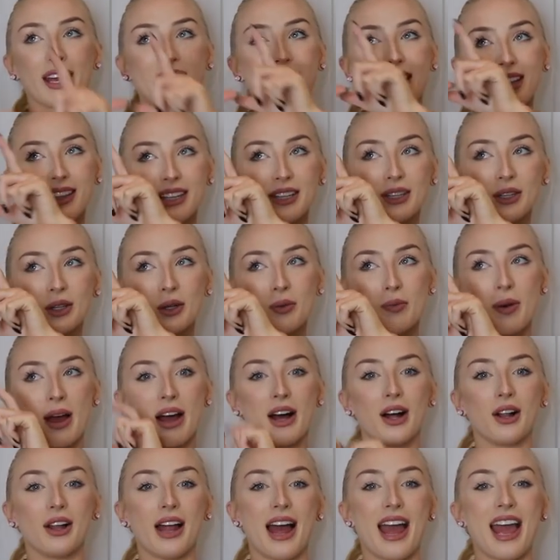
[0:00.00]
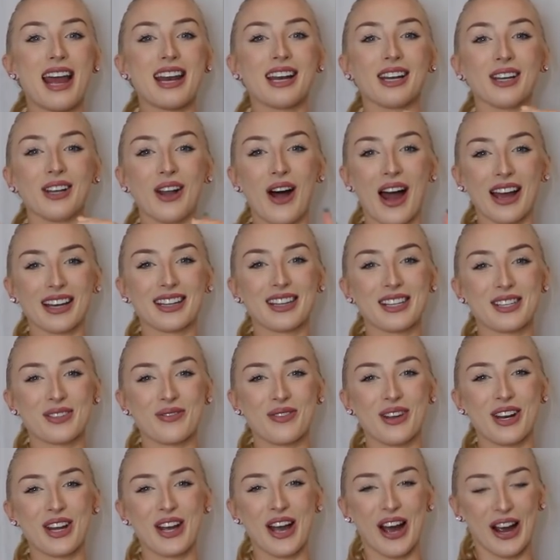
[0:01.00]
hit the little bell and like this
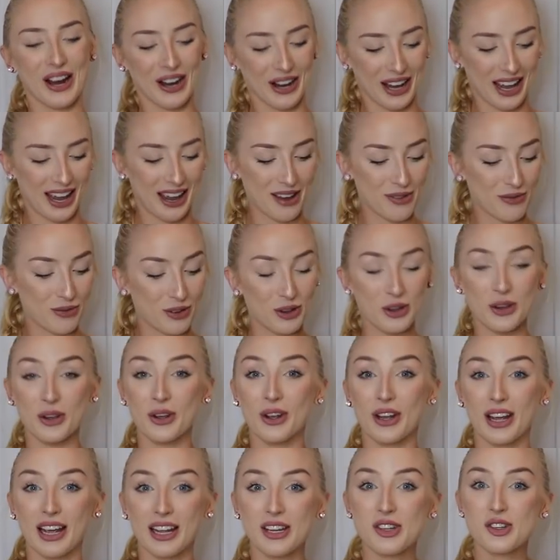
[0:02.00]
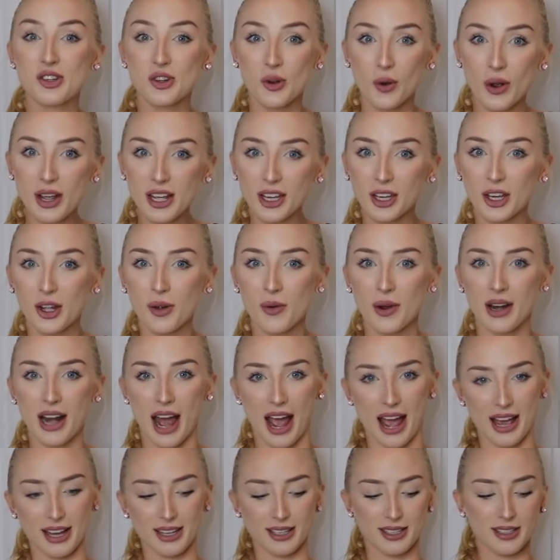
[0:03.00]
video if you enjoy
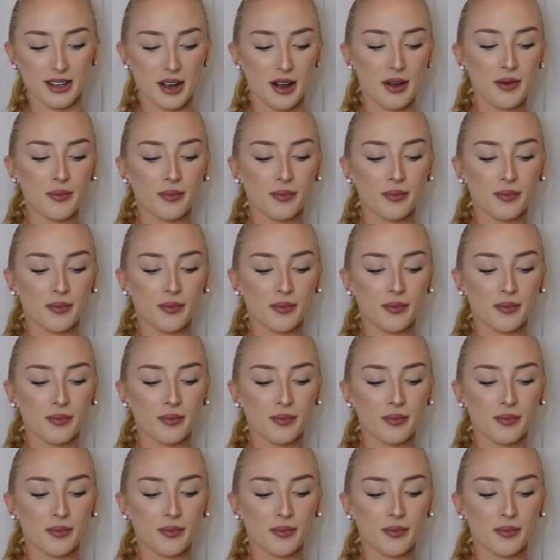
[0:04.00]
Q&As.